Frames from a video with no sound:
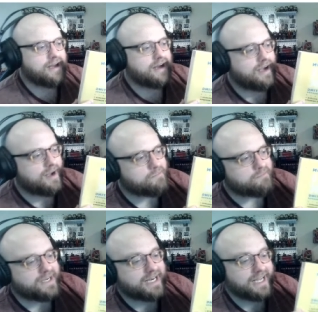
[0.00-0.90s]

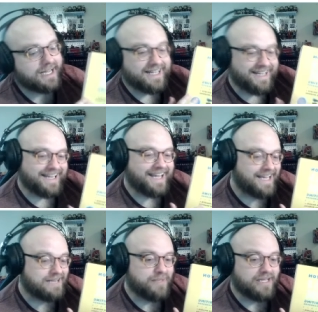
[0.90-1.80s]
But it
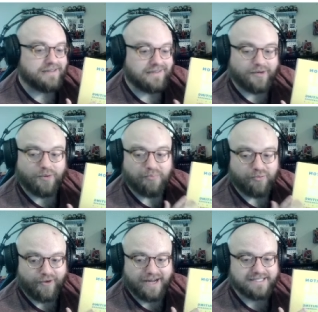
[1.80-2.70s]
can be a little
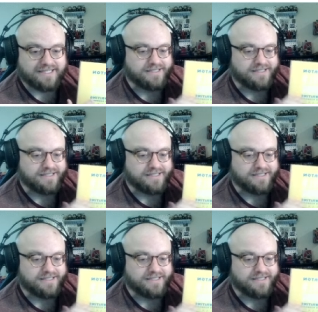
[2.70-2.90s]
pricey.